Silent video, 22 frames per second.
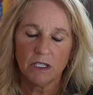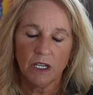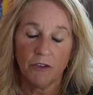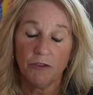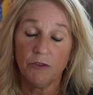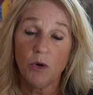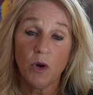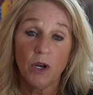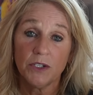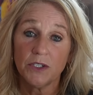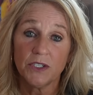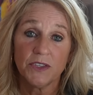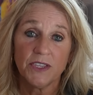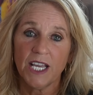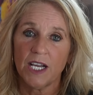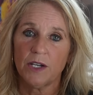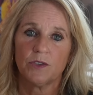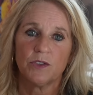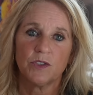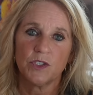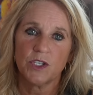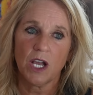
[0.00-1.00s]
a
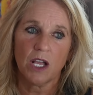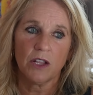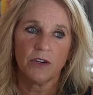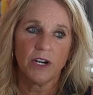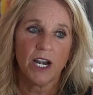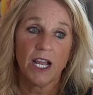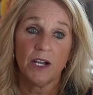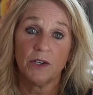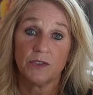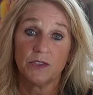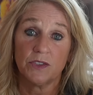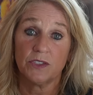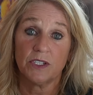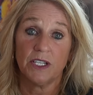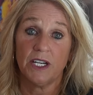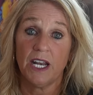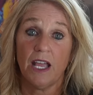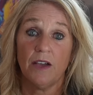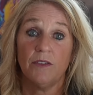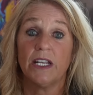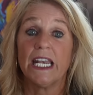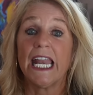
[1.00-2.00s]
$400,000 house is going to
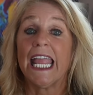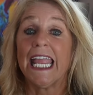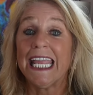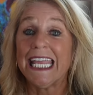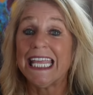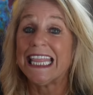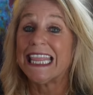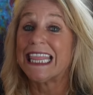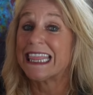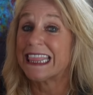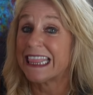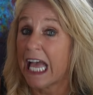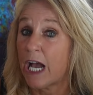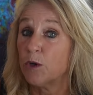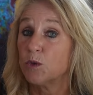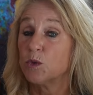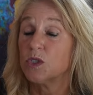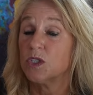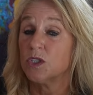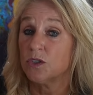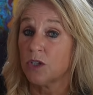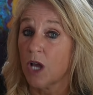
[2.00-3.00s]
have an
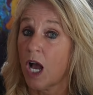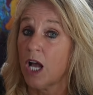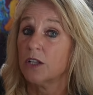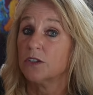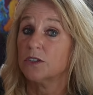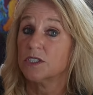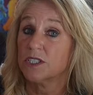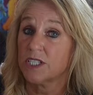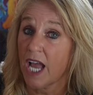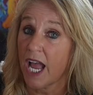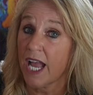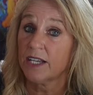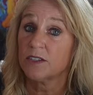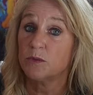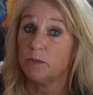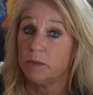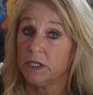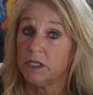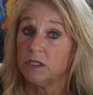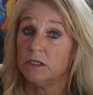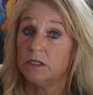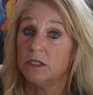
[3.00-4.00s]
$8,000 tax
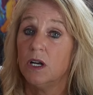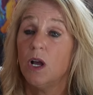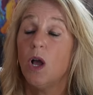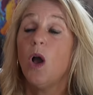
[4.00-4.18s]
bill